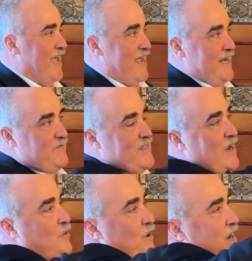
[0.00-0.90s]
And even
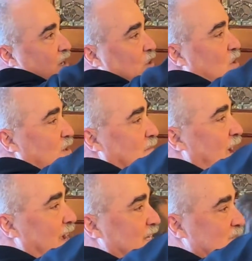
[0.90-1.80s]
that Grand Curtain
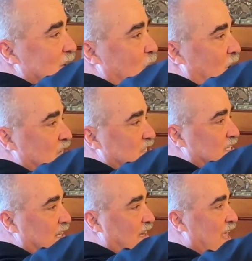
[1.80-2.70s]
behind us, Mount
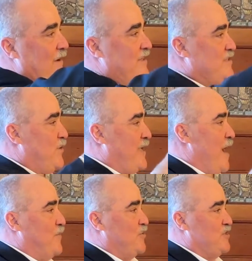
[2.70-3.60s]
Washington, allowed it so
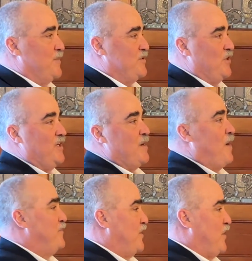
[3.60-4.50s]
capital ships couldn't come
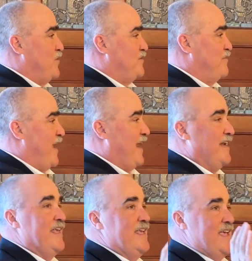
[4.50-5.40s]
up to the coast of
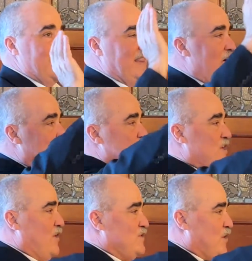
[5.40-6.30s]
Maine and lob
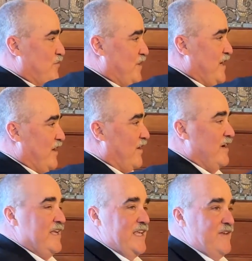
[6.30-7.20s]
shells over here.
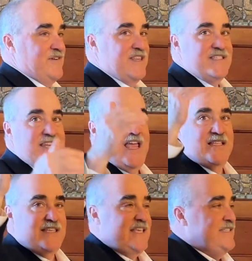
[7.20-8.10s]
Even to this day,
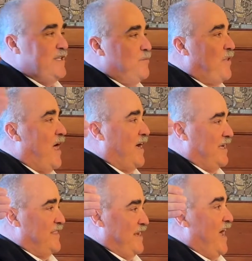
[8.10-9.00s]
it's easy to
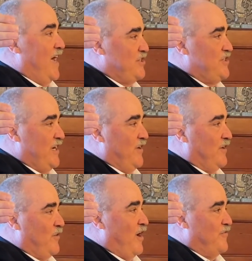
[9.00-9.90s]
block the notch here,
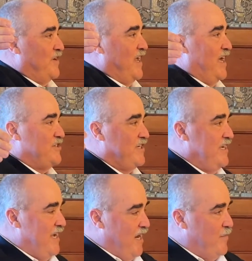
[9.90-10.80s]
Crawford Notch,
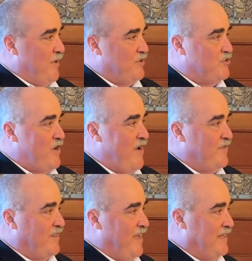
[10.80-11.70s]
and up here at the
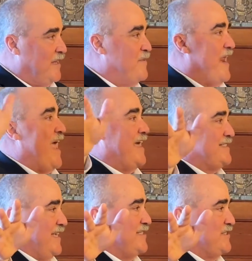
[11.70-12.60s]
traffic light and limit
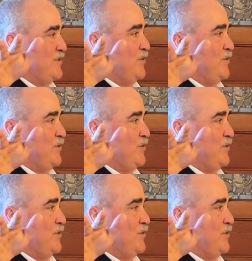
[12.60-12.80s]
access